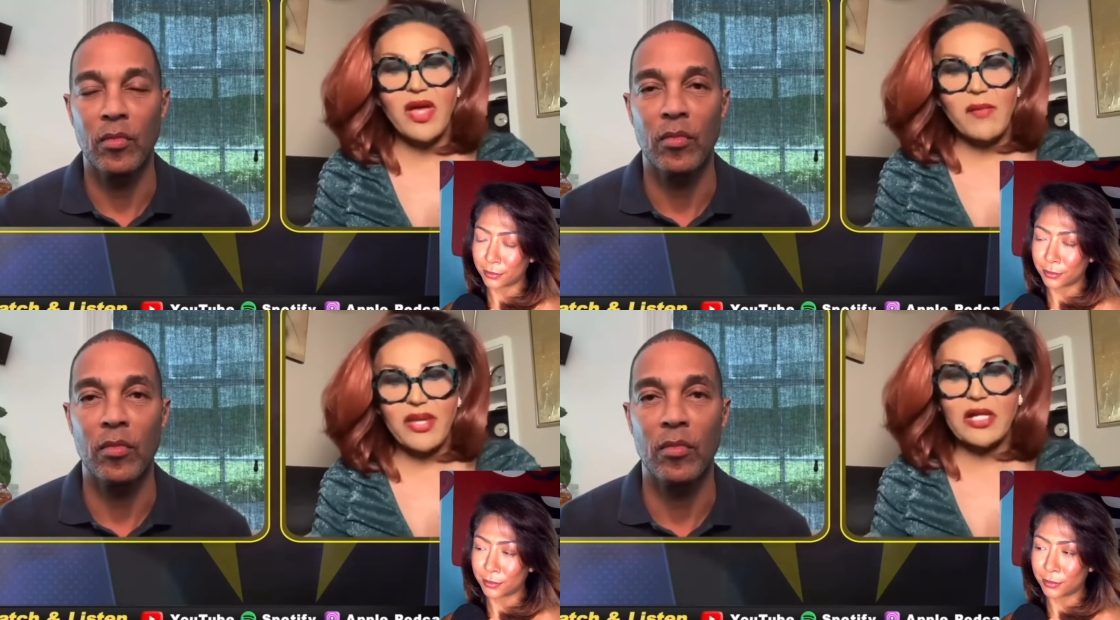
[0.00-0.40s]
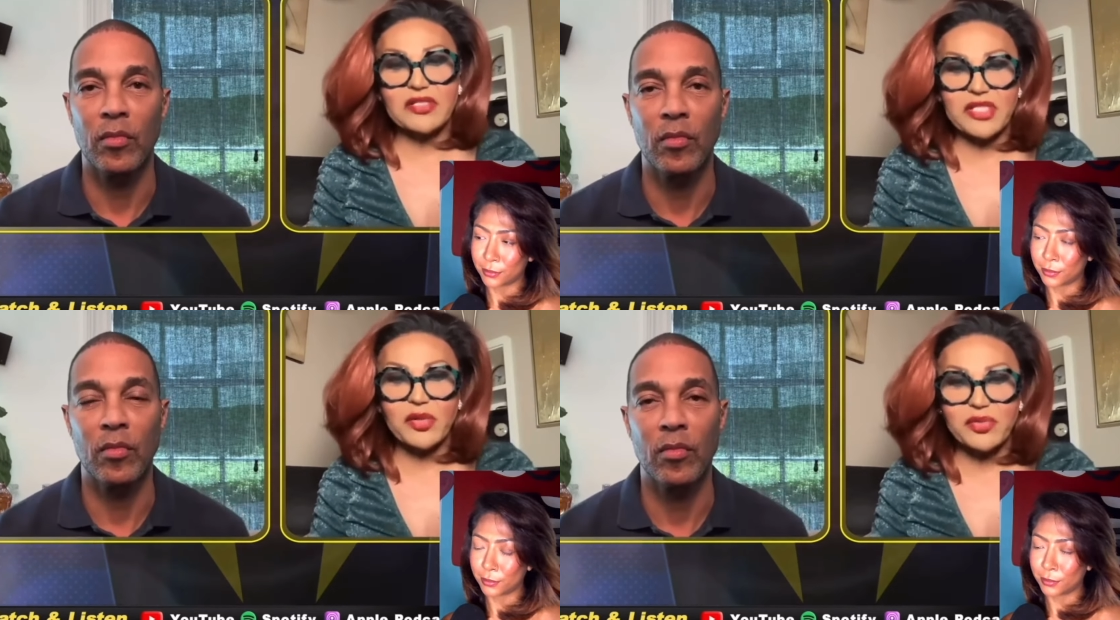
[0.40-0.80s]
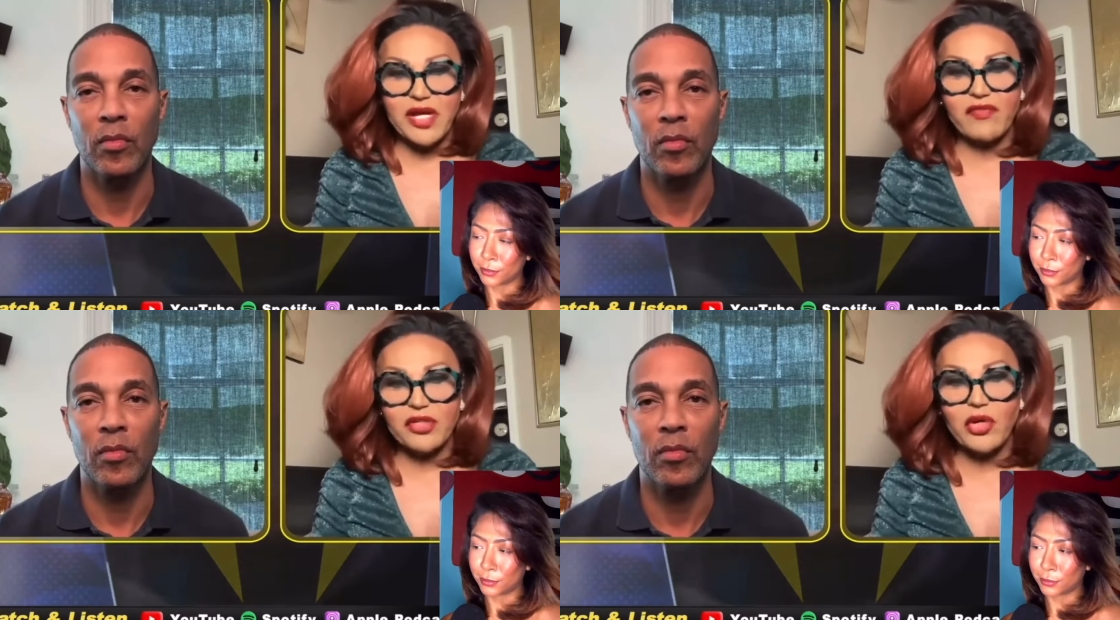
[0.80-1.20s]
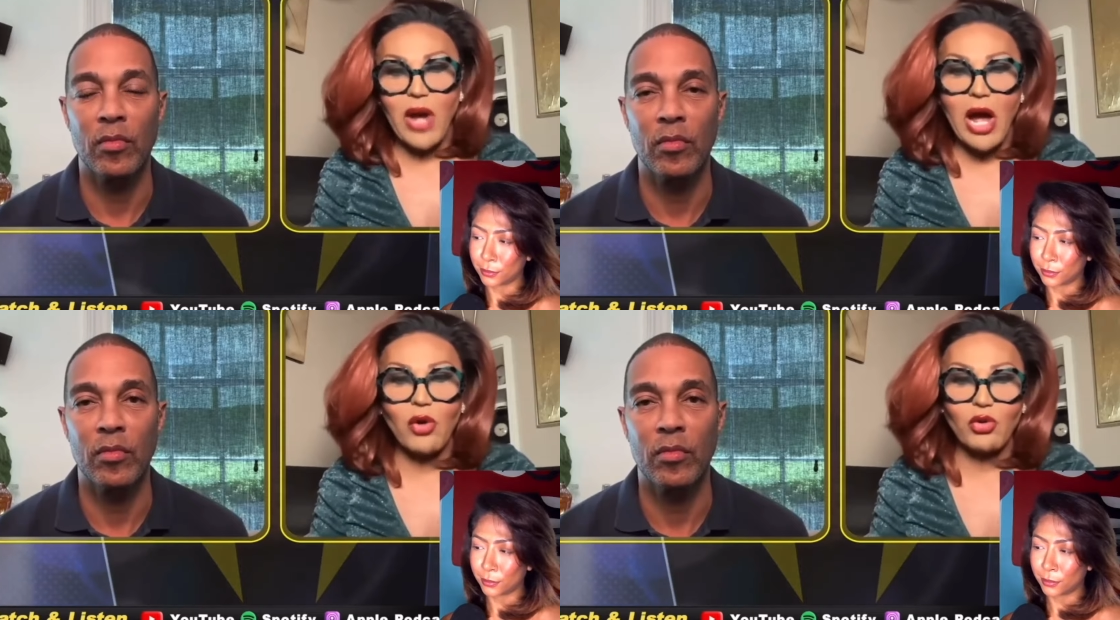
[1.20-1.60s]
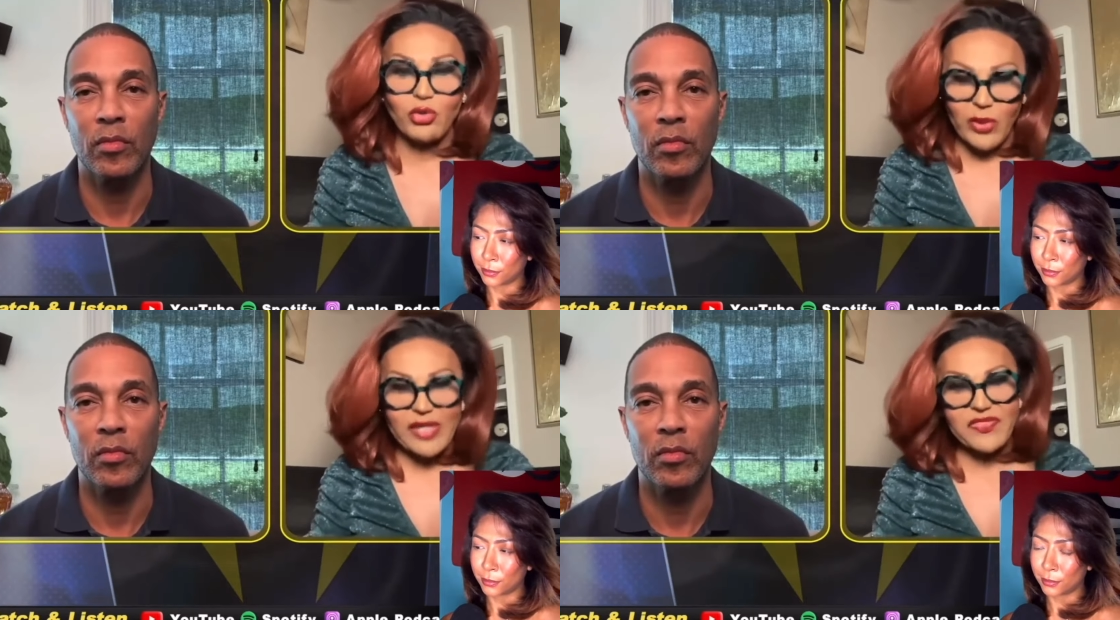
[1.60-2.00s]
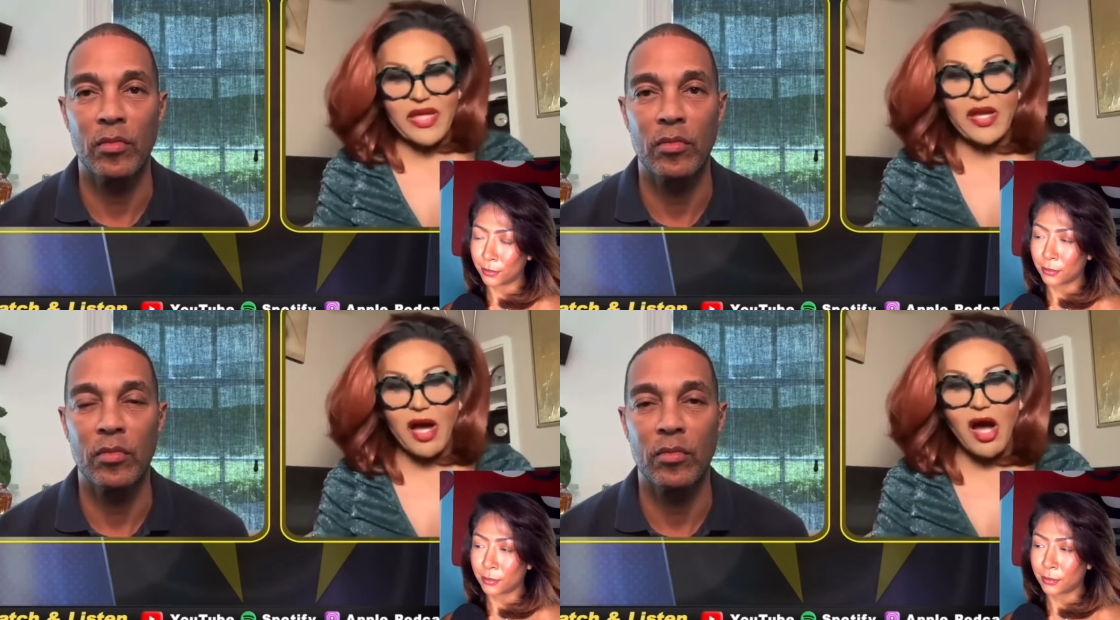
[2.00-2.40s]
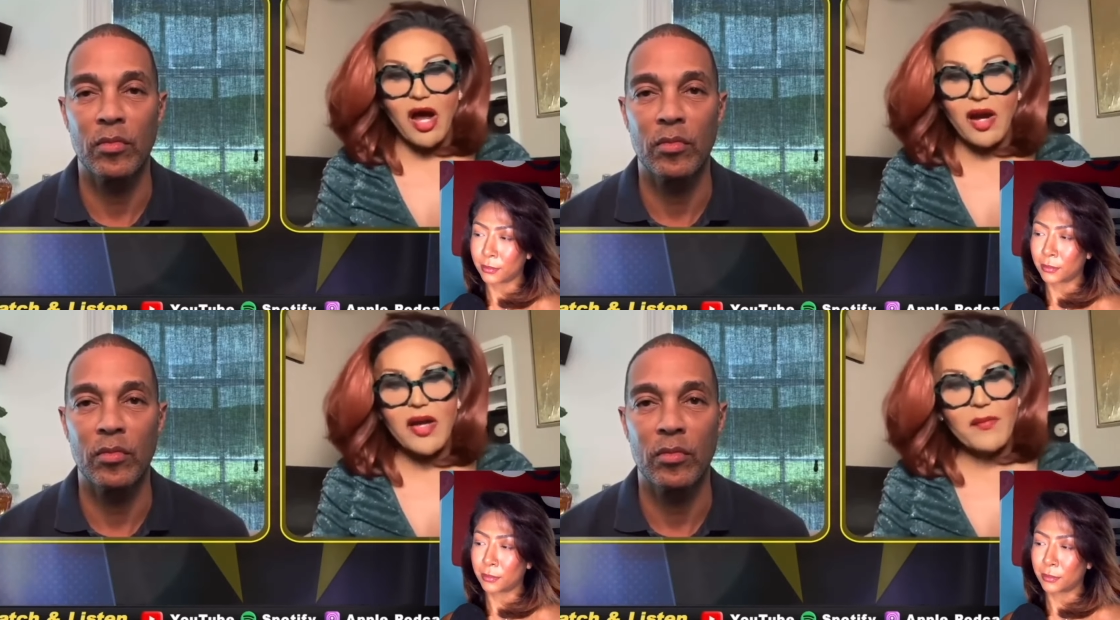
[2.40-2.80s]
Speaker 1: because they'll never know how great they are